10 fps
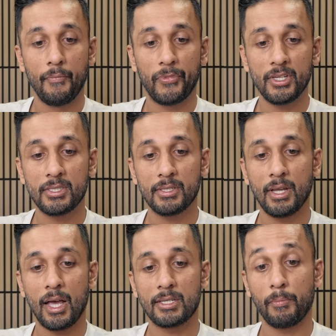This
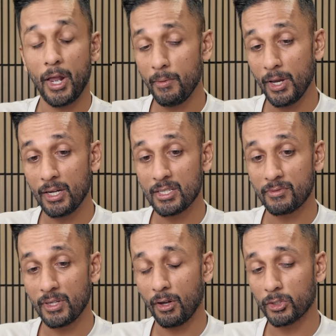has a better maintenance
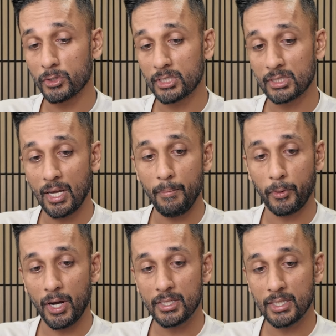fee, although it's the same price.